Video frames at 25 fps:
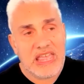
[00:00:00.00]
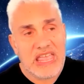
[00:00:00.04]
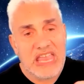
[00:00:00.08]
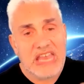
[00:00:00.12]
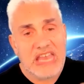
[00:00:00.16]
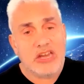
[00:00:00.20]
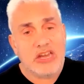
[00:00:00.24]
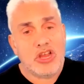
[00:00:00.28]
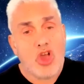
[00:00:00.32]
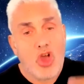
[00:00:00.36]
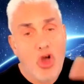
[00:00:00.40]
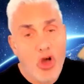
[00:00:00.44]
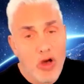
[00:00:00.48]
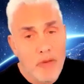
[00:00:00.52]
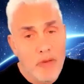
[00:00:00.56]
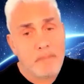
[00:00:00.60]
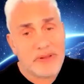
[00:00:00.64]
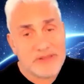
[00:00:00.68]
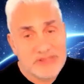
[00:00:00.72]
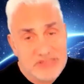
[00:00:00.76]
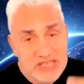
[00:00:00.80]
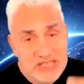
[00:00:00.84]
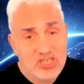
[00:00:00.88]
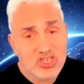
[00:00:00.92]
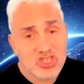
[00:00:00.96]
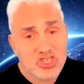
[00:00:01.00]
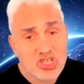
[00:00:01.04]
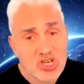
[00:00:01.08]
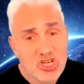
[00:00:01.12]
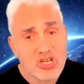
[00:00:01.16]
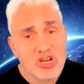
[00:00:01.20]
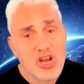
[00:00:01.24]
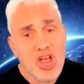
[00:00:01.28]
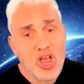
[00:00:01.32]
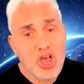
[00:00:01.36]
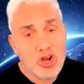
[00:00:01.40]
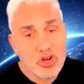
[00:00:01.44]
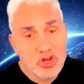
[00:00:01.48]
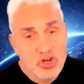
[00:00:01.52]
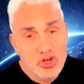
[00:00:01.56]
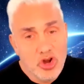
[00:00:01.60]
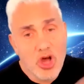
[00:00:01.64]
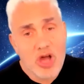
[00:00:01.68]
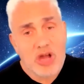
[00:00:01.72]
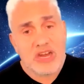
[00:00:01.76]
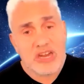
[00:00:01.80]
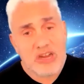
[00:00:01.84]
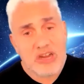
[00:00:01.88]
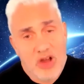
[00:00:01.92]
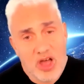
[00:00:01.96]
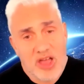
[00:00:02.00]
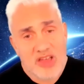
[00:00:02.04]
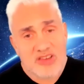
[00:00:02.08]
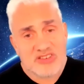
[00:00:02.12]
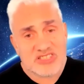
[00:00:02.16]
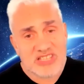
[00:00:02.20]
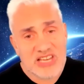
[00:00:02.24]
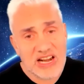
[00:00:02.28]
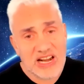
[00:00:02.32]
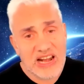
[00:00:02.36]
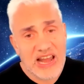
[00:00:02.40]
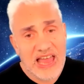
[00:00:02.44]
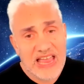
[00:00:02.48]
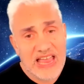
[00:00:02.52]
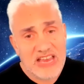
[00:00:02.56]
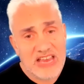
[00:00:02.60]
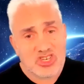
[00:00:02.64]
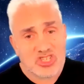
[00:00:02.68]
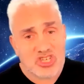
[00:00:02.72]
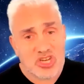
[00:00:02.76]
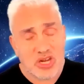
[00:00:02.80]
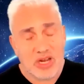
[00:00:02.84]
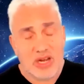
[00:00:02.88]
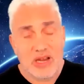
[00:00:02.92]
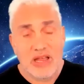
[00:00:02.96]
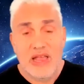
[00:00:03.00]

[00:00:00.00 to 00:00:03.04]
in competition, not in isolation.